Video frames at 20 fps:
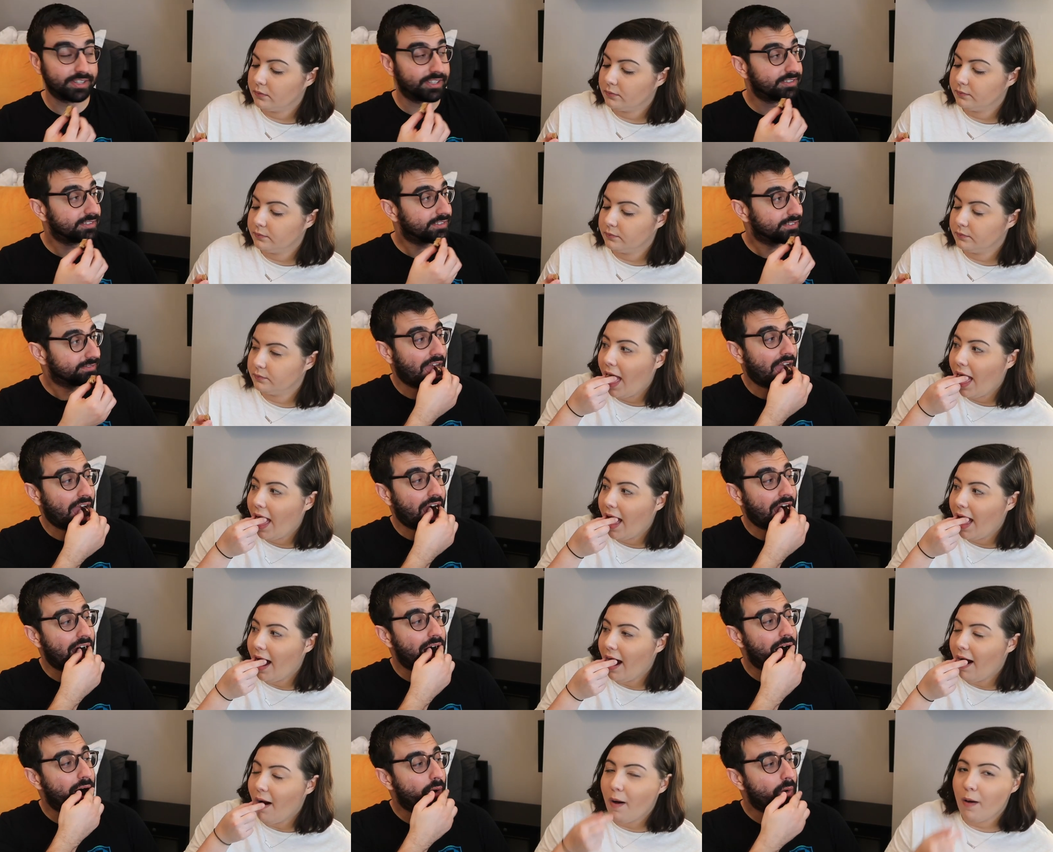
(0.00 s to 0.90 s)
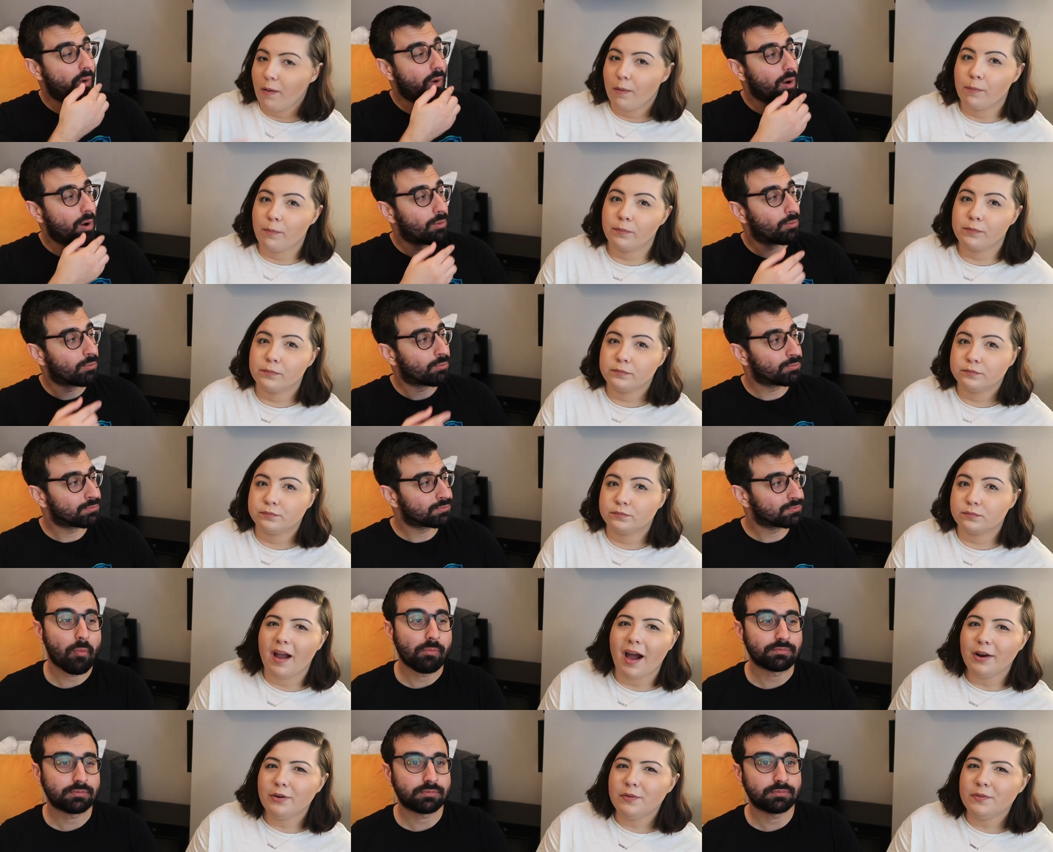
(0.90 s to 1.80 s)
Speaker 1: this.
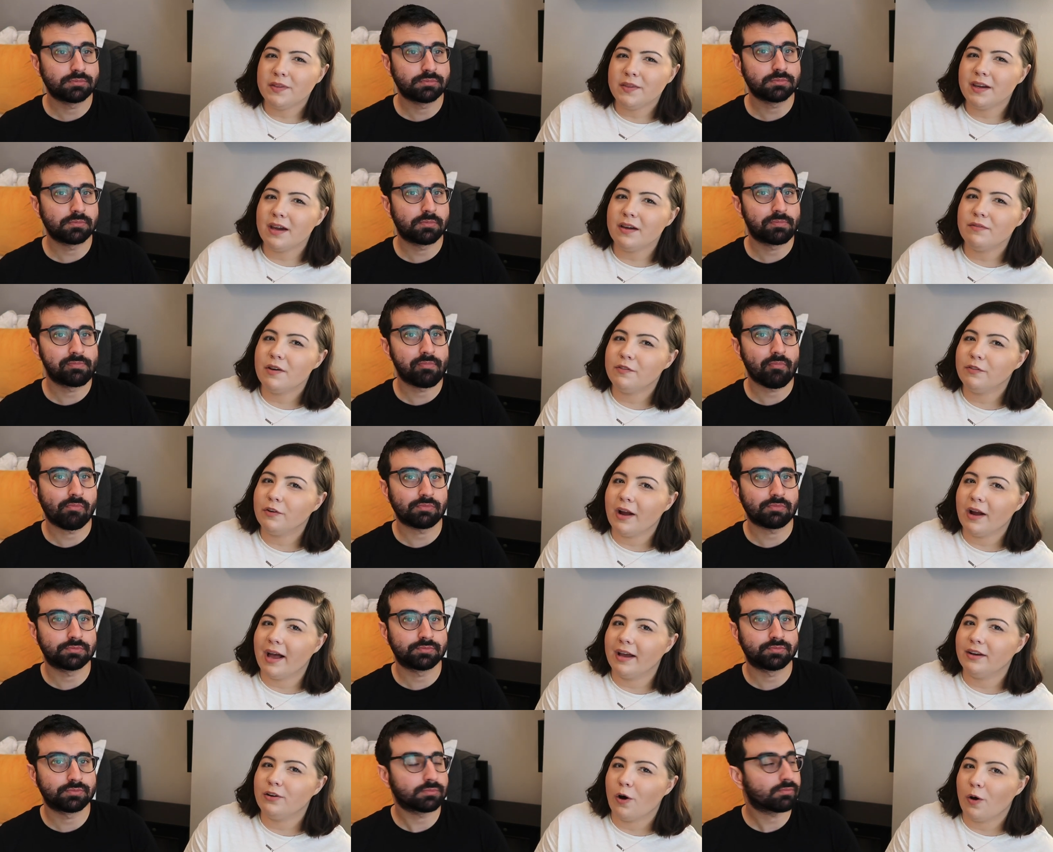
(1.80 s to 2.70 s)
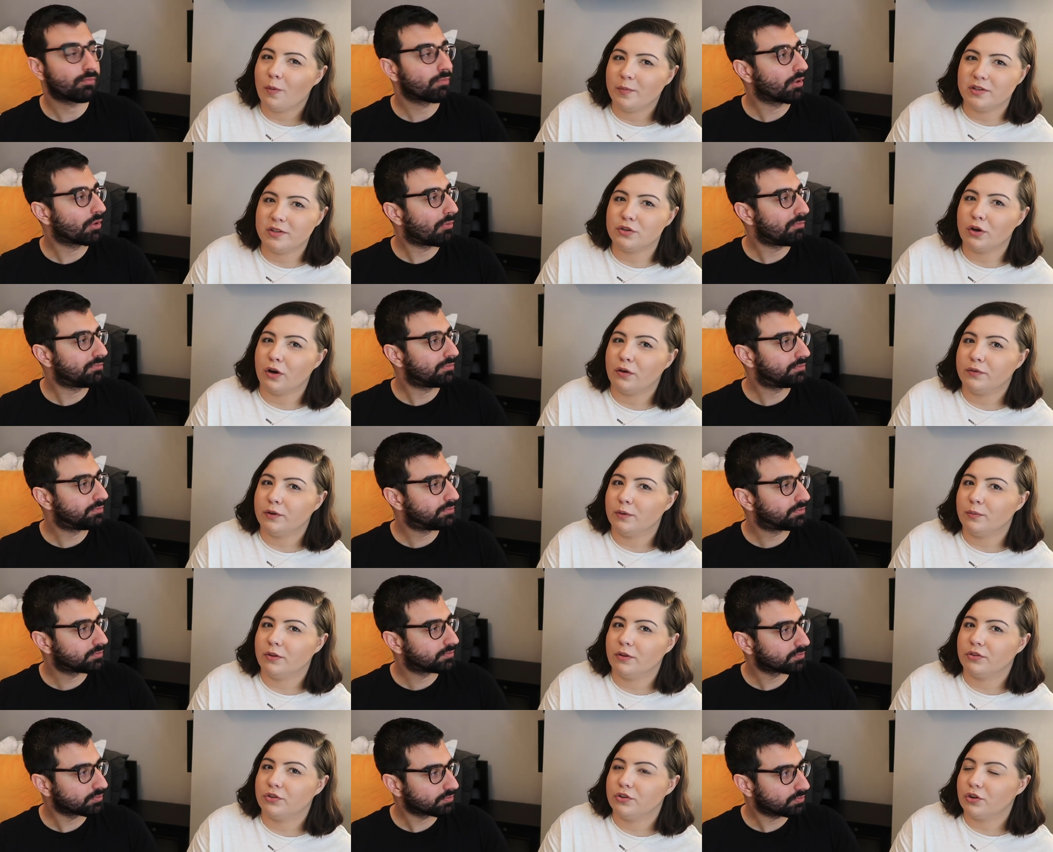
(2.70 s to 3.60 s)
Speaker 2: I don't think I've ever had almond toffee
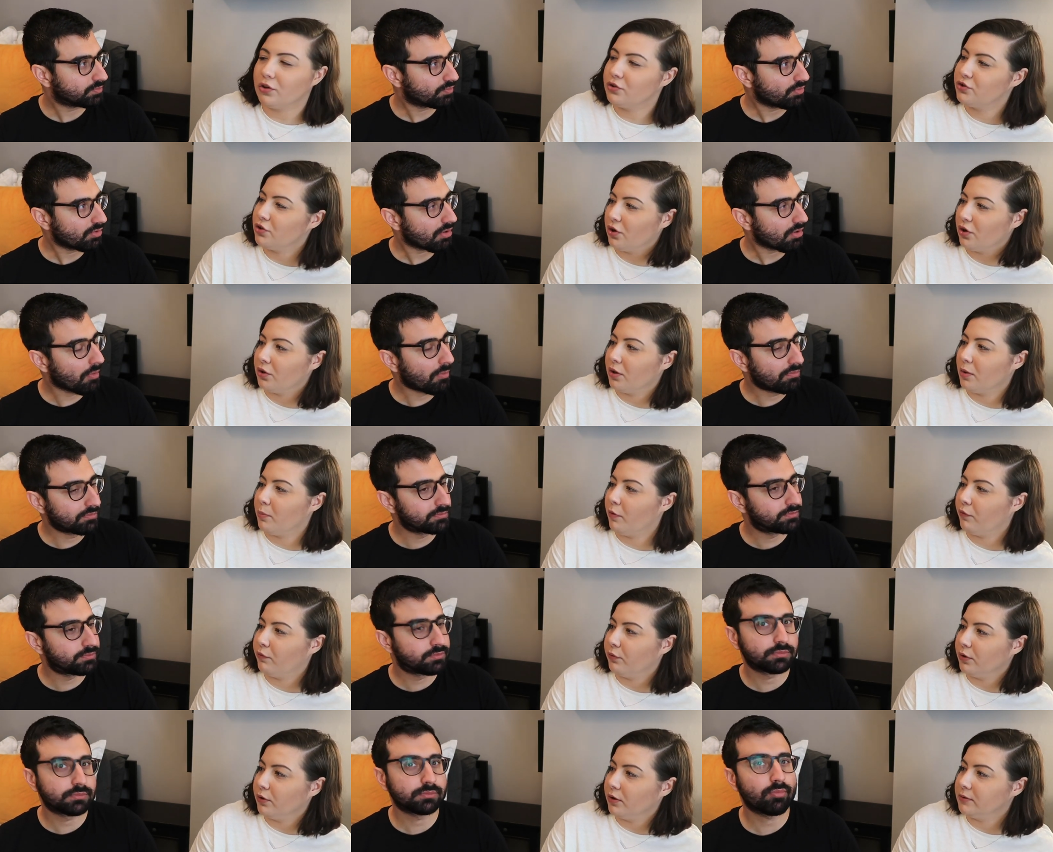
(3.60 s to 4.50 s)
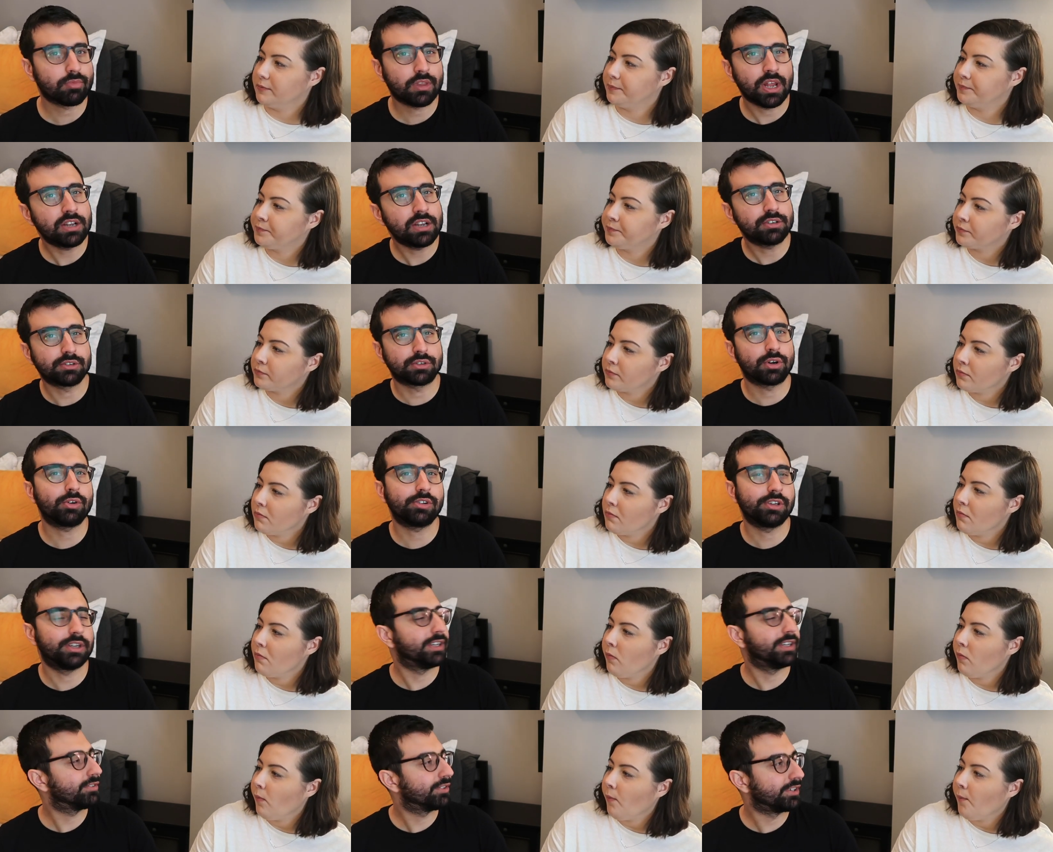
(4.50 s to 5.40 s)
with dark chocolate before.
Speaker 1: It's a
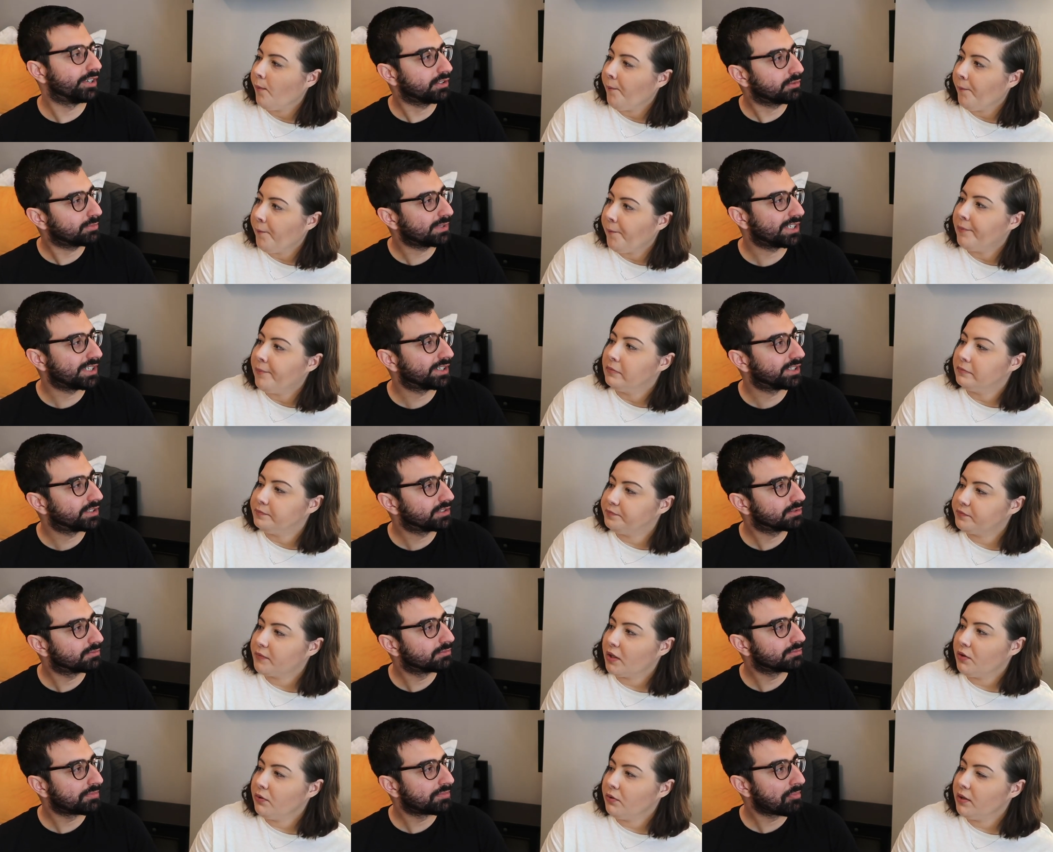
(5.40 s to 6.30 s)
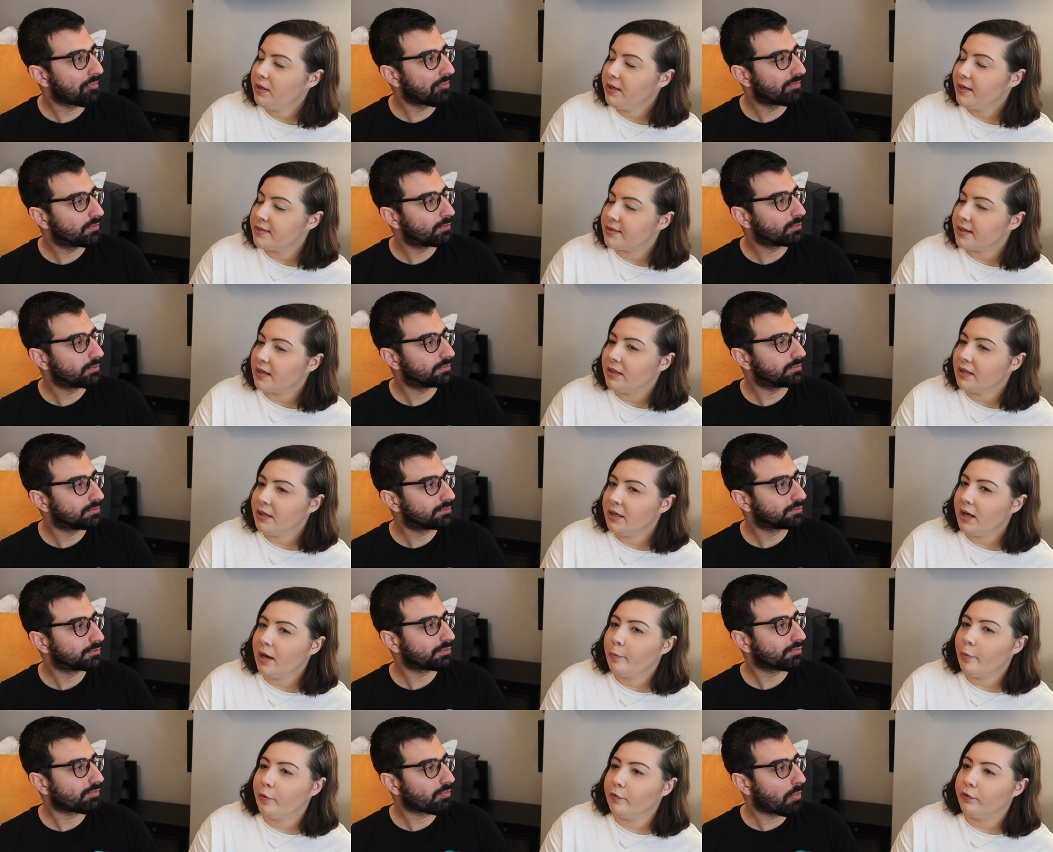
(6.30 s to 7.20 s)
totally different experience.
Speaker 2: It really is. I think
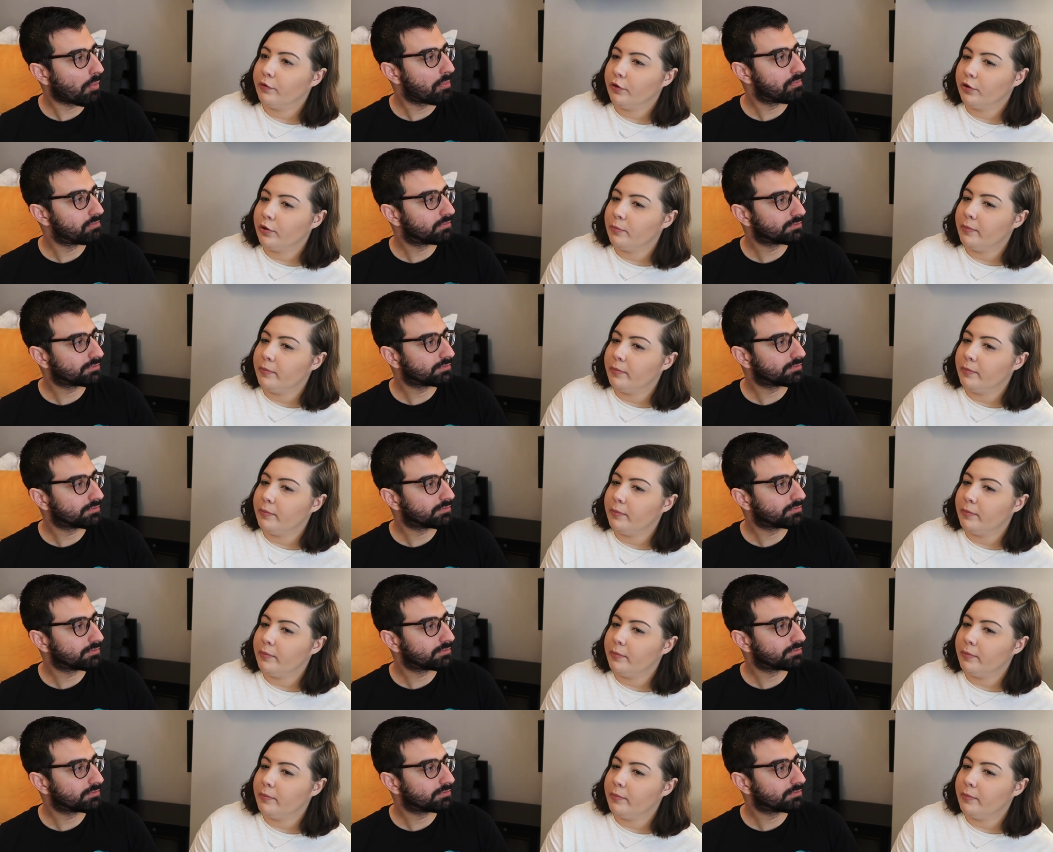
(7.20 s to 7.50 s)
I prefer the